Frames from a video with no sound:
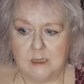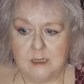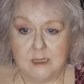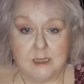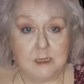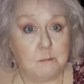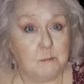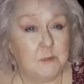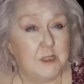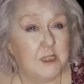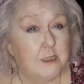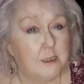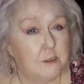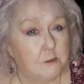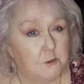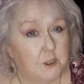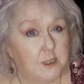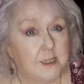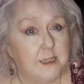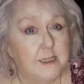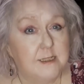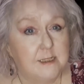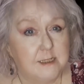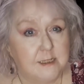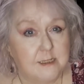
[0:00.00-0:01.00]
email
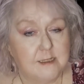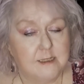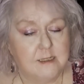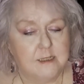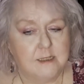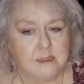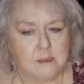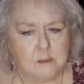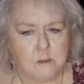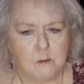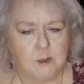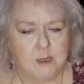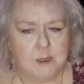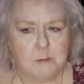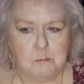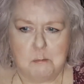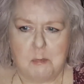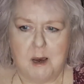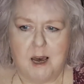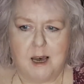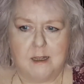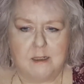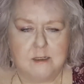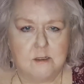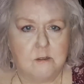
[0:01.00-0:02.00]
addresses. It's quite
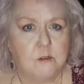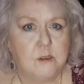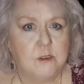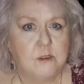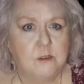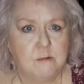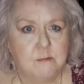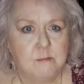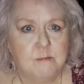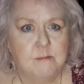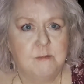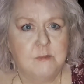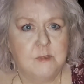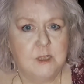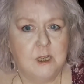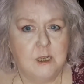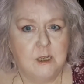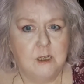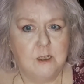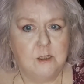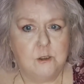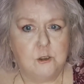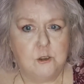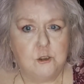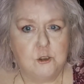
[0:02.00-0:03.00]
bad on
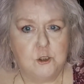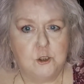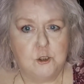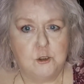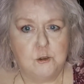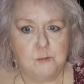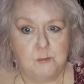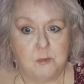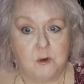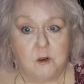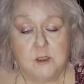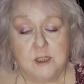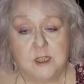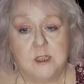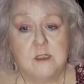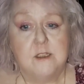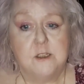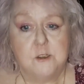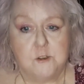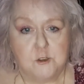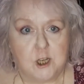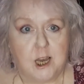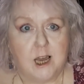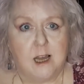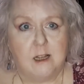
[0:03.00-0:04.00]
YouTube, on other
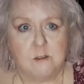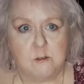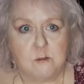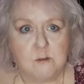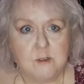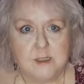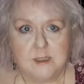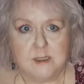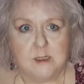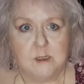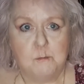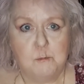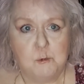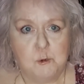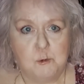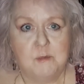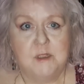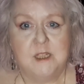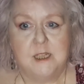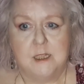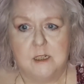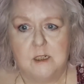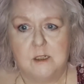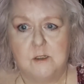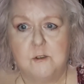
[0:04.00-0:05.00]
channels at the
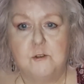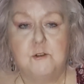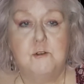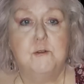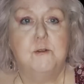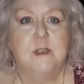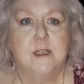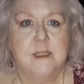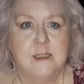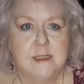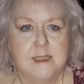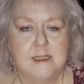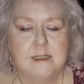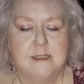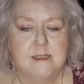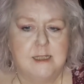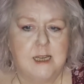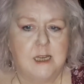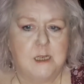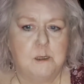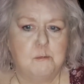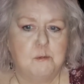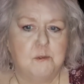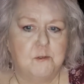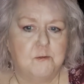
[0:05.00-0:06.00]
moment that are doing this
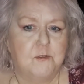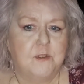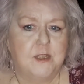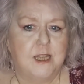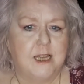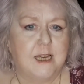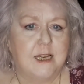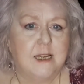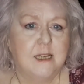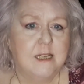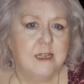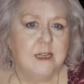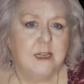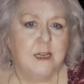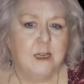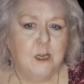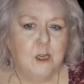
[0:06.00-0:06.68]
type of thing.